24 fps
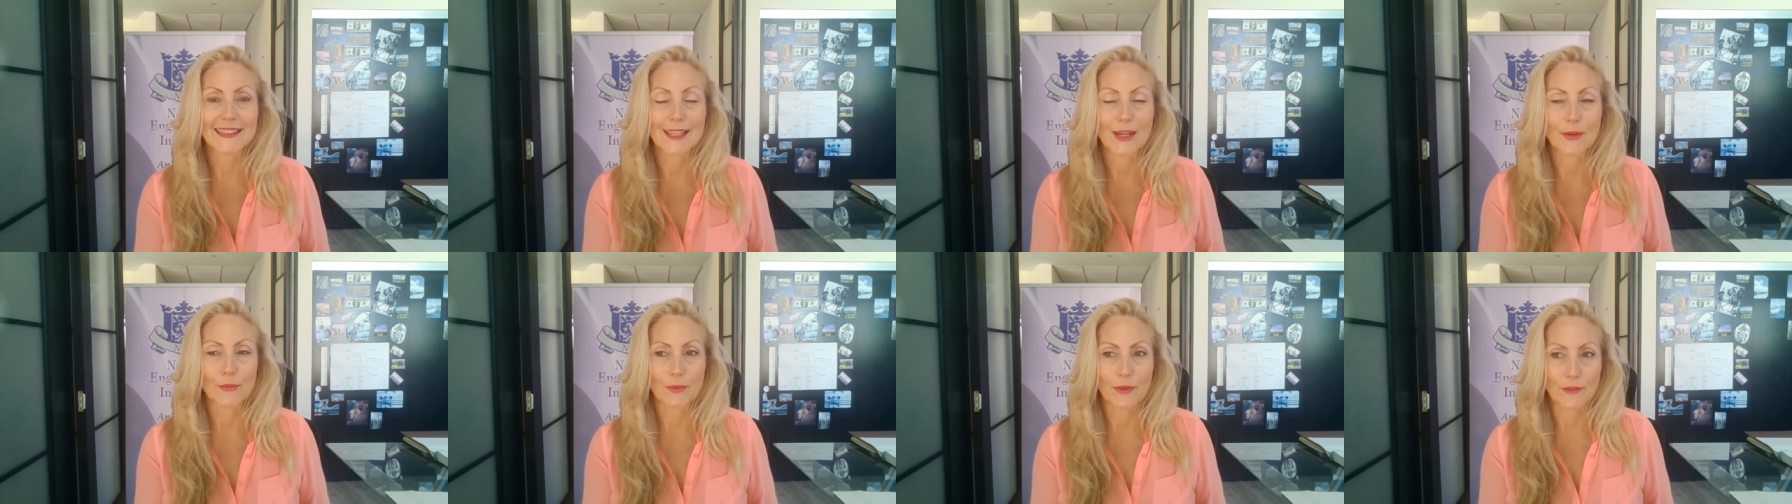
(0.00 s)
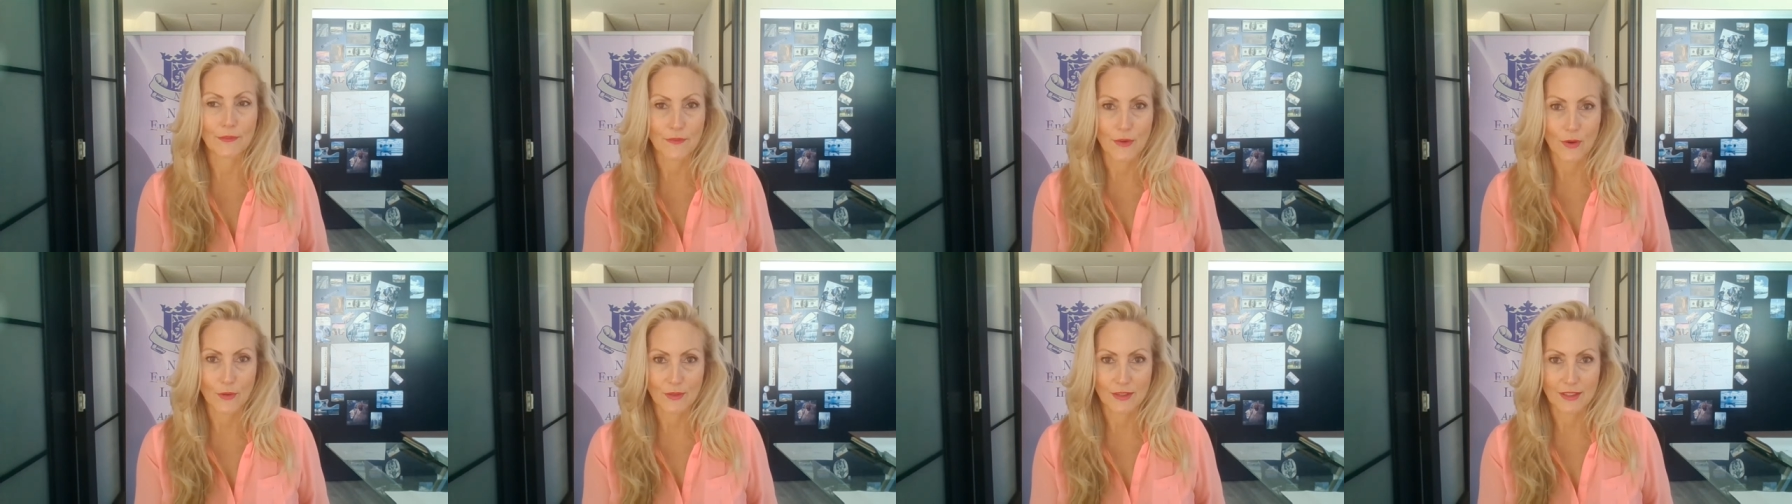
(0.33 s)
that we
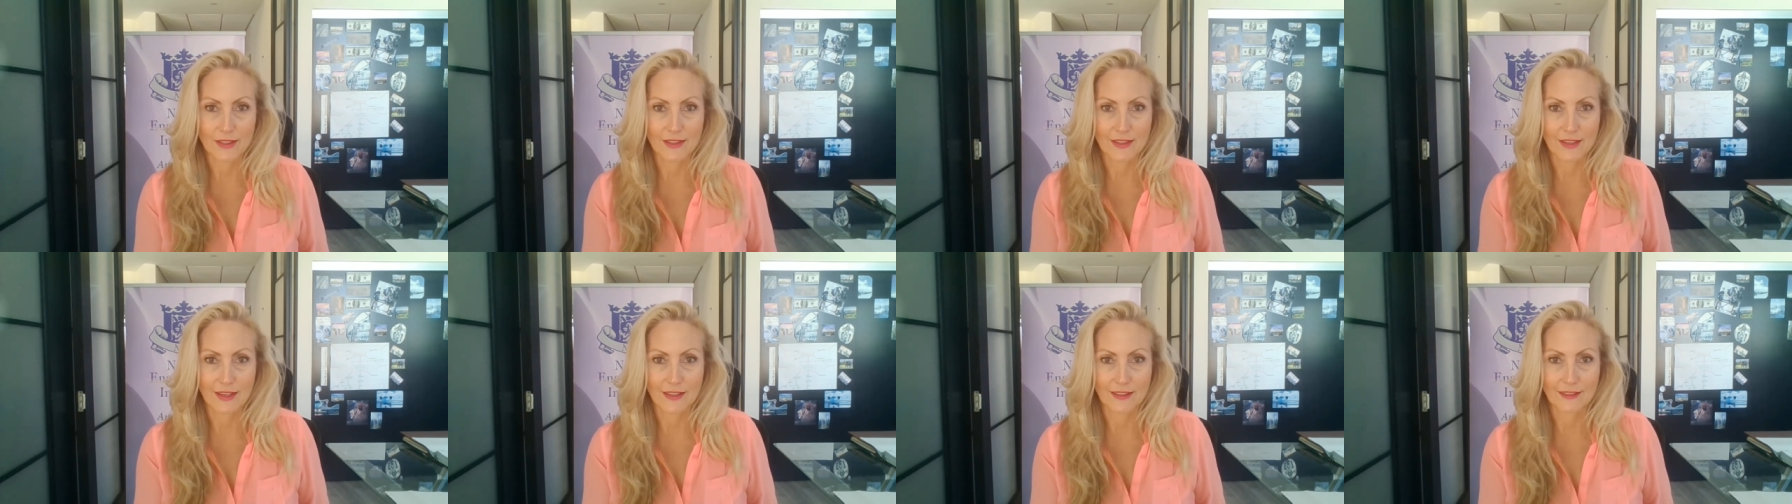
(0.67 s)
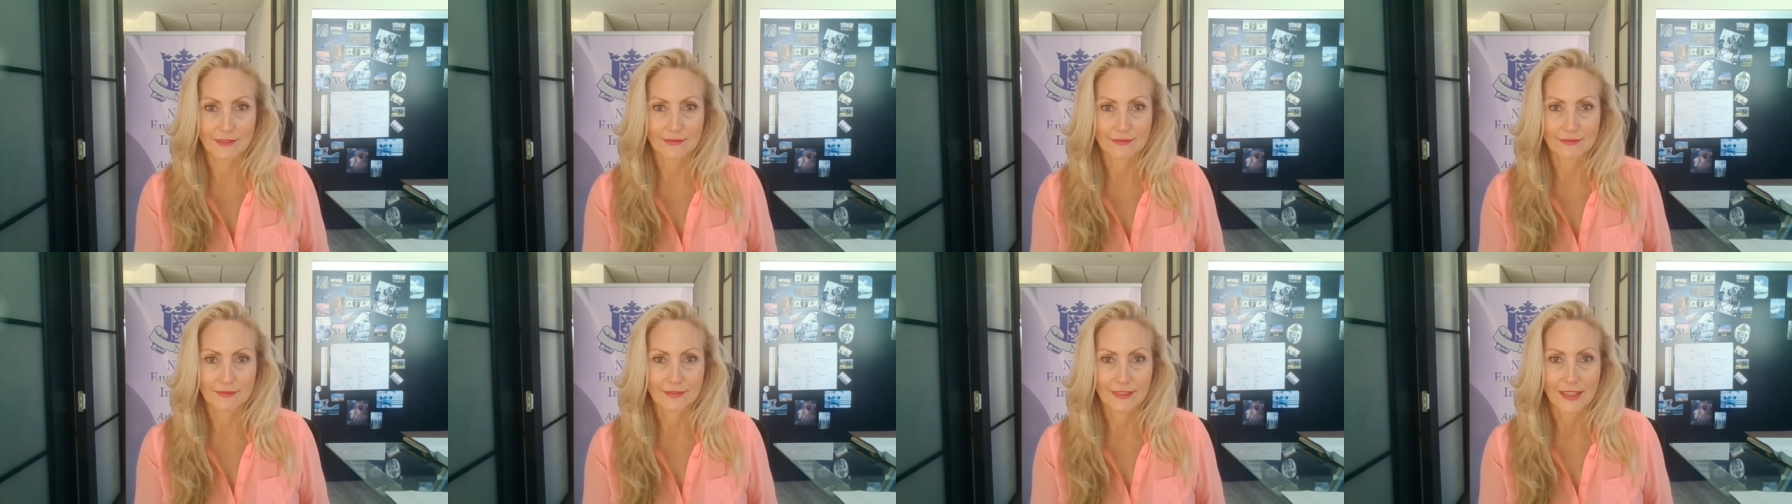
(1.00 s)
focus on.
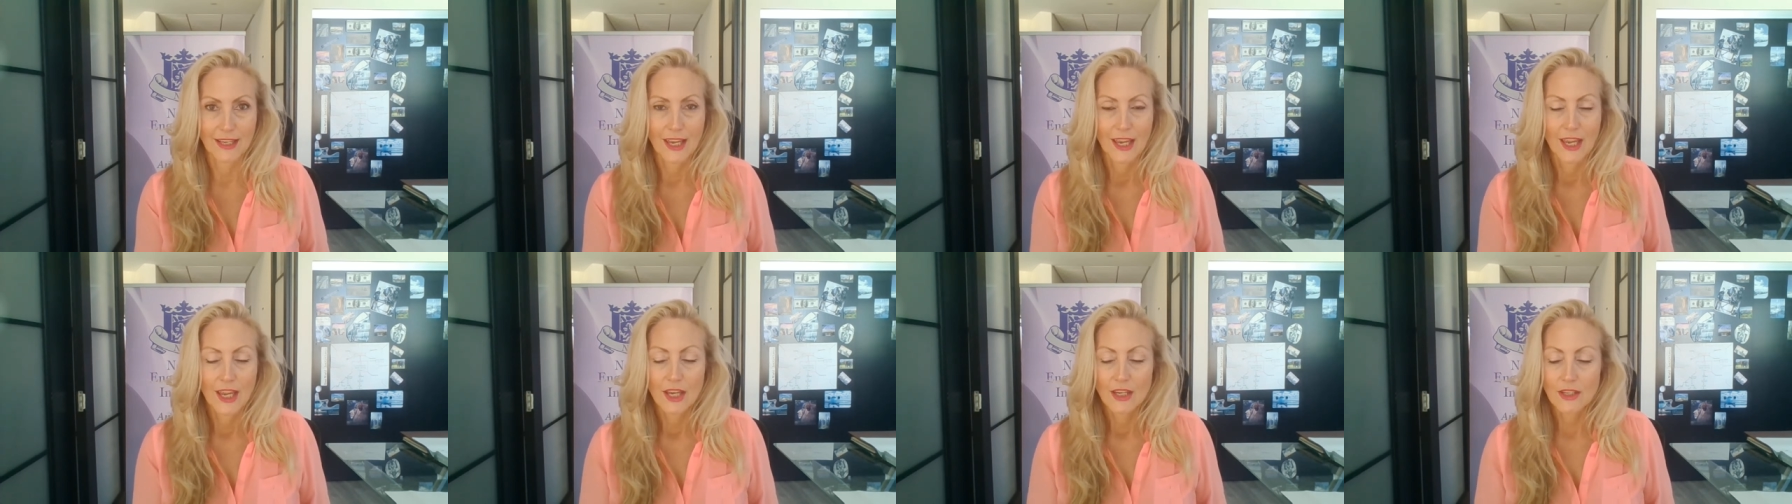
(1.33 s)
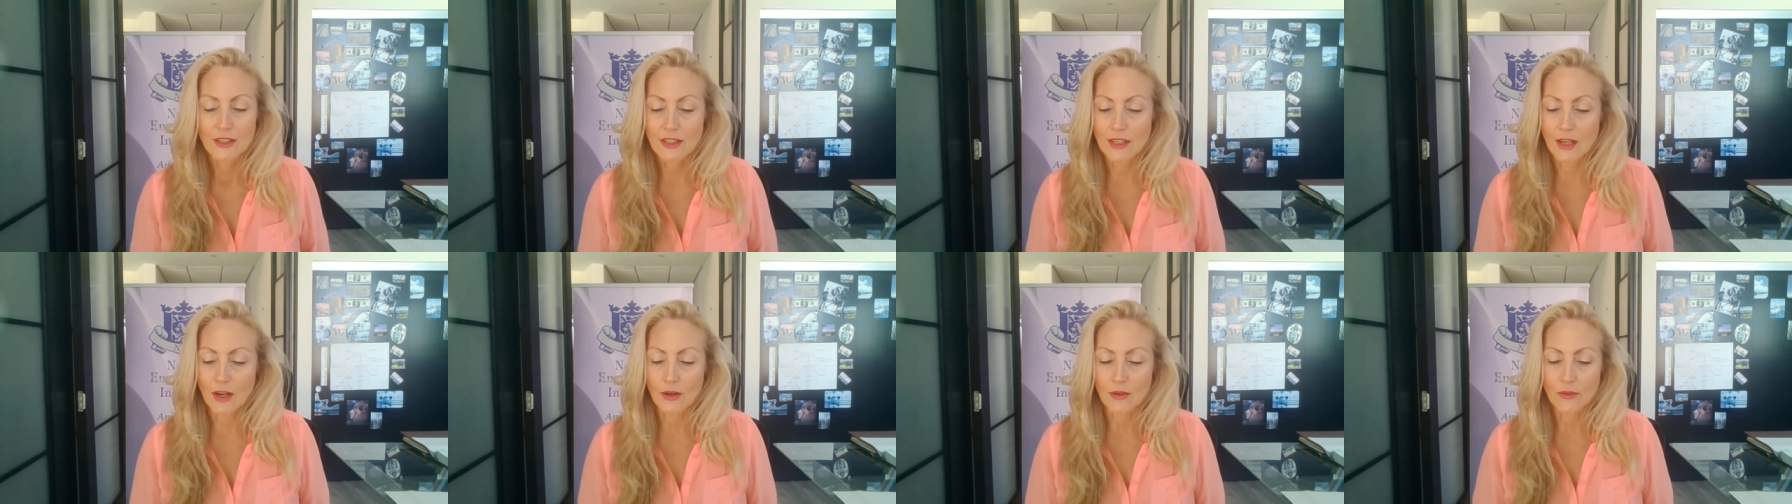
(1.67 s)

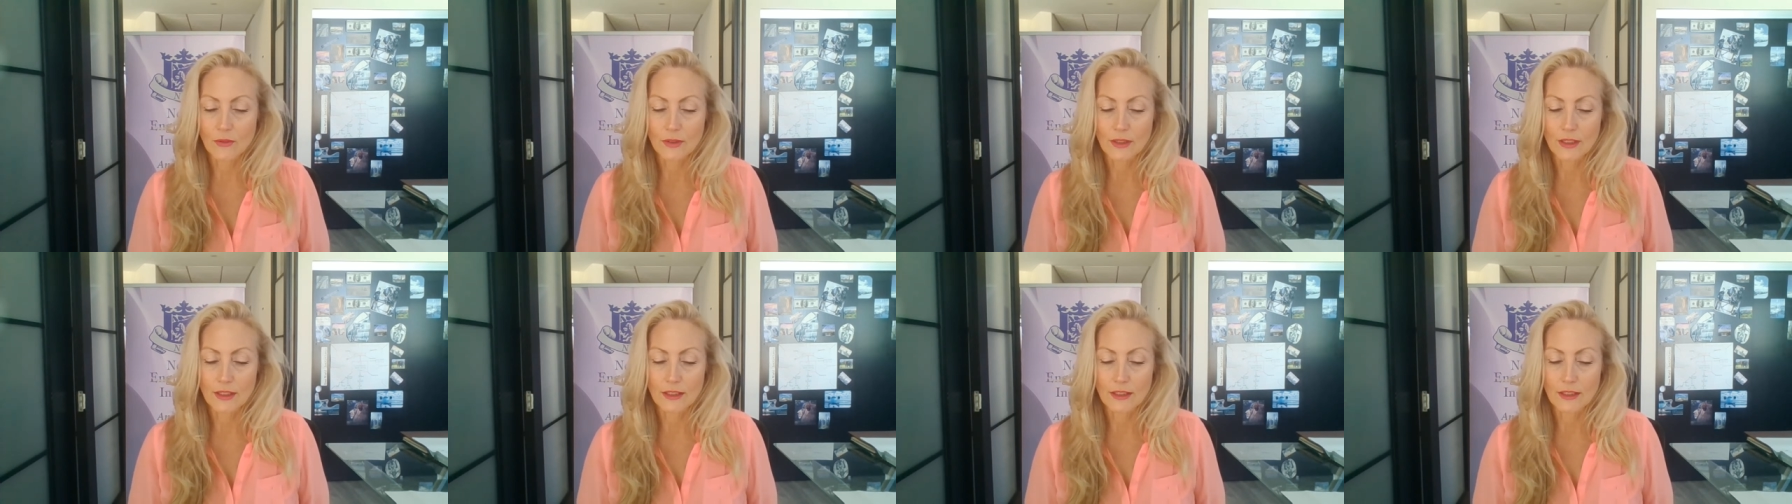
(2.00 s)
So